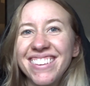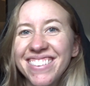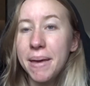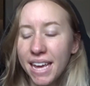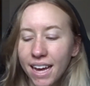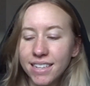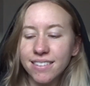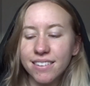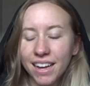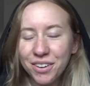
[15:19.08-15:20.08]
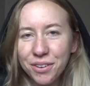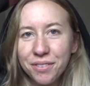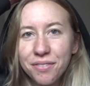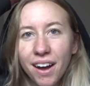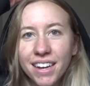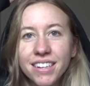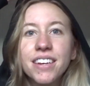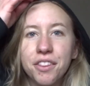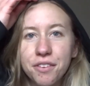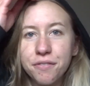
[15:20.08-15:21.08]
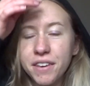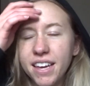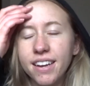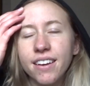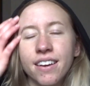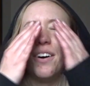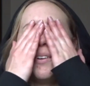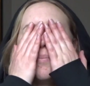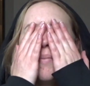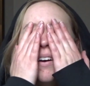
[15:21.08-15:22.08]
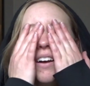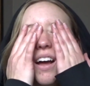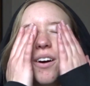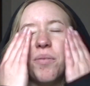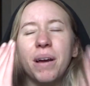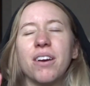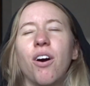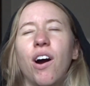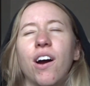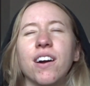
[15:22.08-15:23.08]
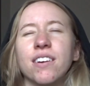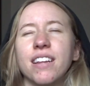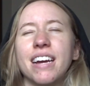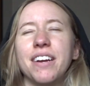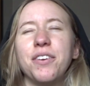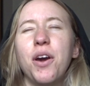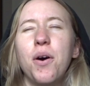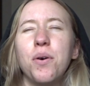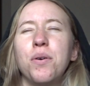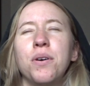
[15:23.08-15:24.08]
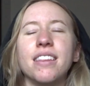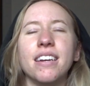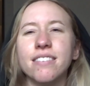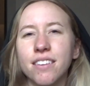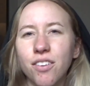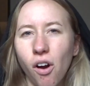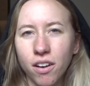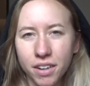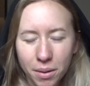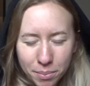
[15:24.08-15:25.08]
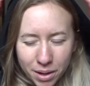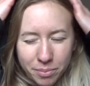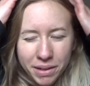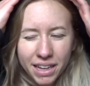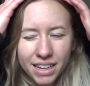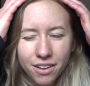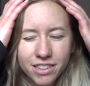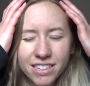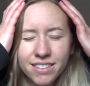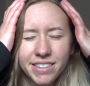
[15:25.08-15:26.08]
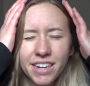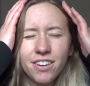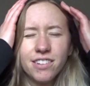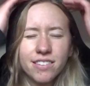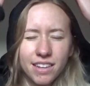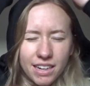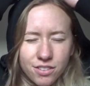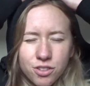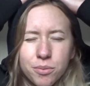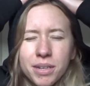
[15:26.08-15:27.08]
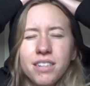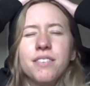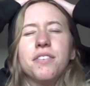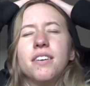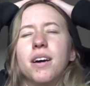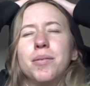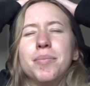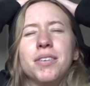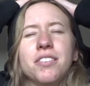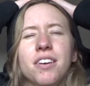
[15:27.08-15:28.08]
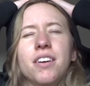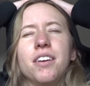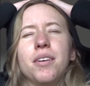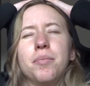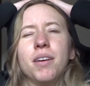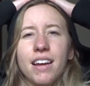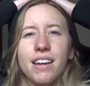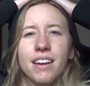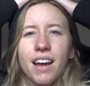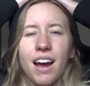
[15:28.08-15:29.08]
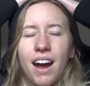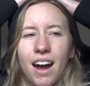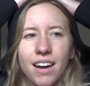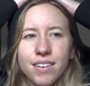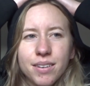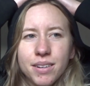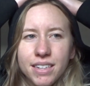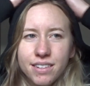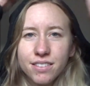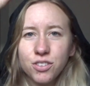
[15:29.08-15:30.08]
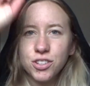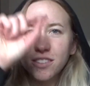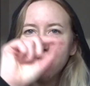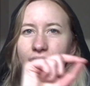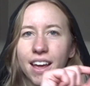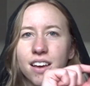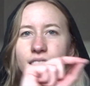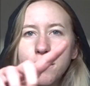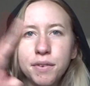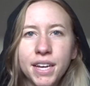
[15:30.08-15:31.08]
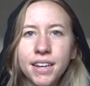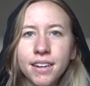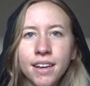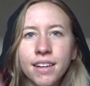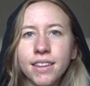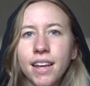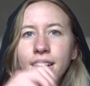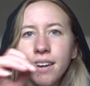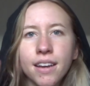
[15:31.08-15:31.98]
because I couldn't find the VIN on my car. Like, I know that it's a long number, but like all the stickers, they had so many different numbers on them, and it doesn't just say VIN. And then,